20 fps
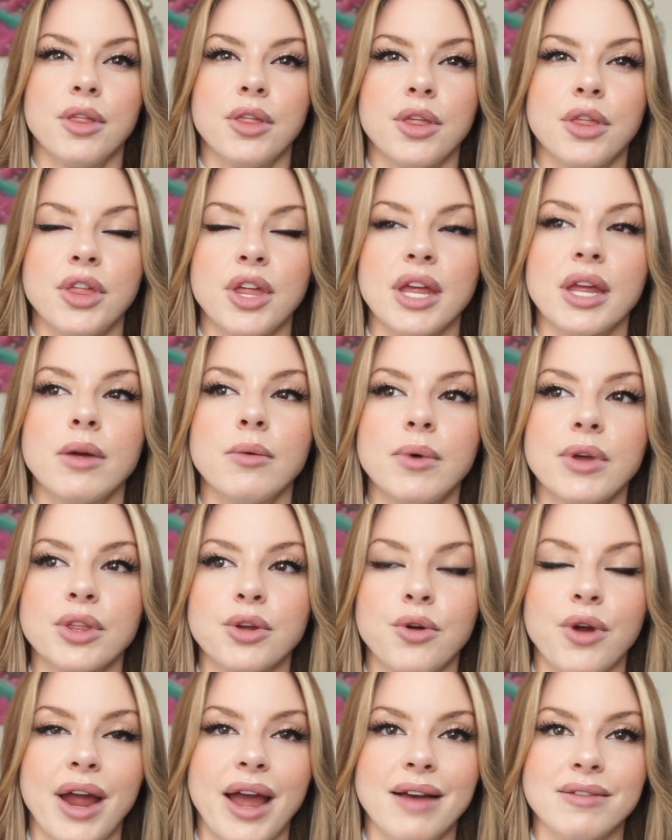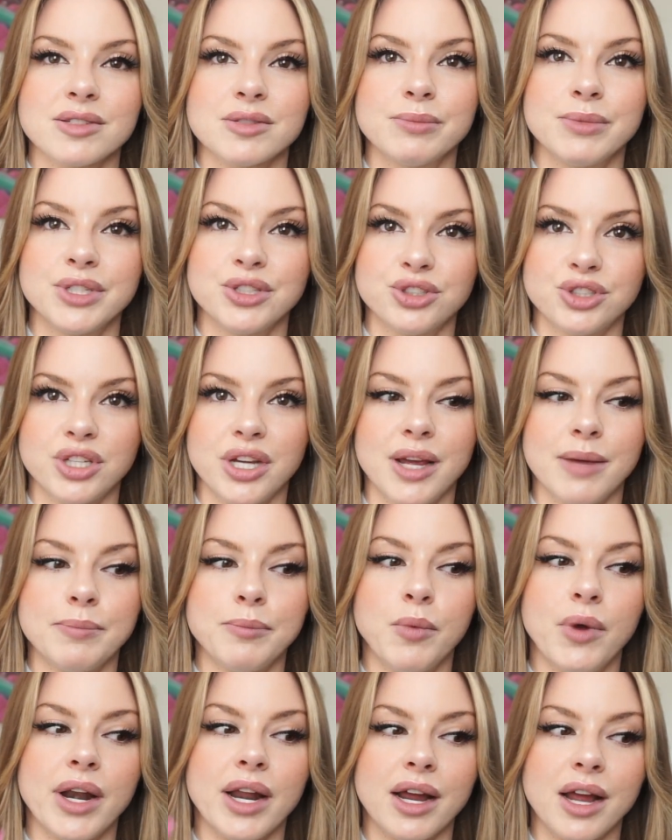The thing with craftsmanship
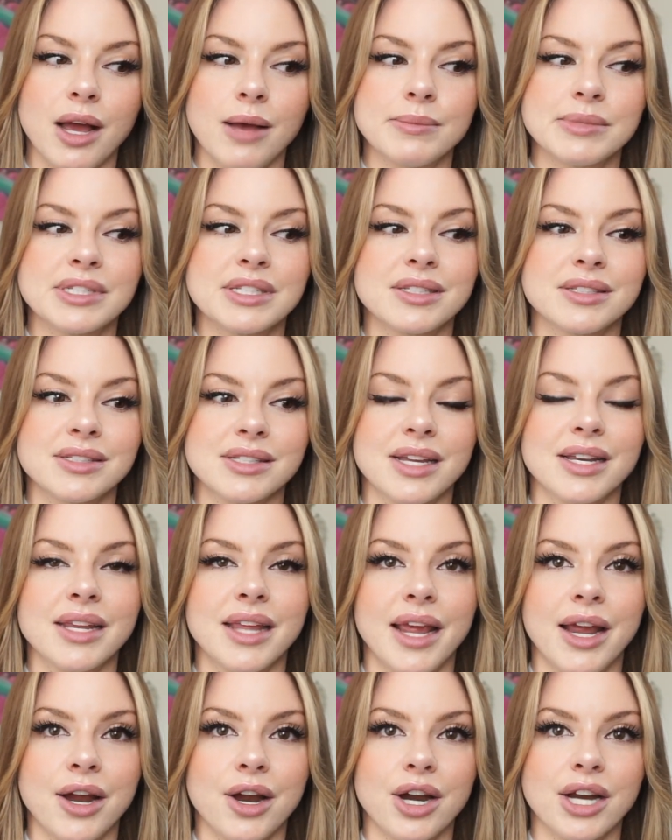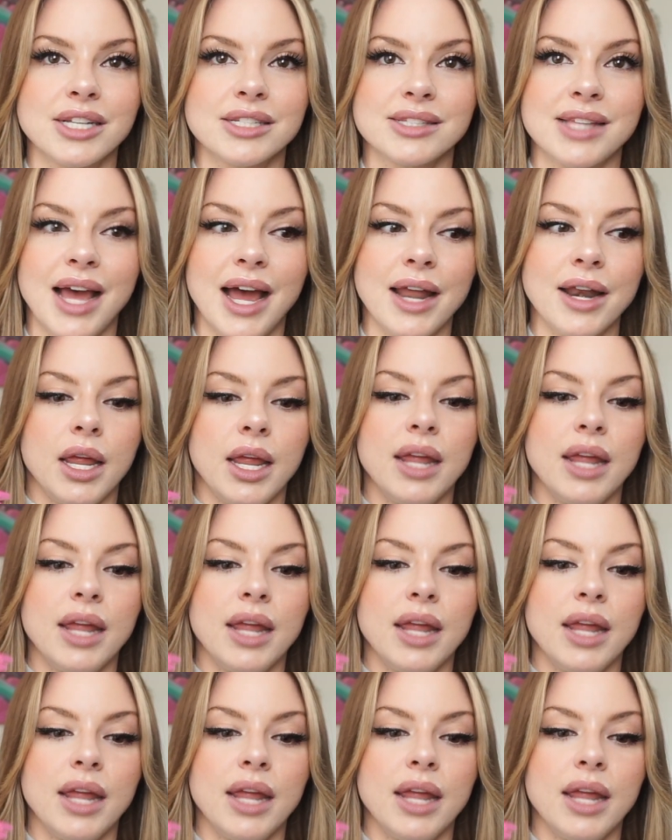when it comes to skincare is that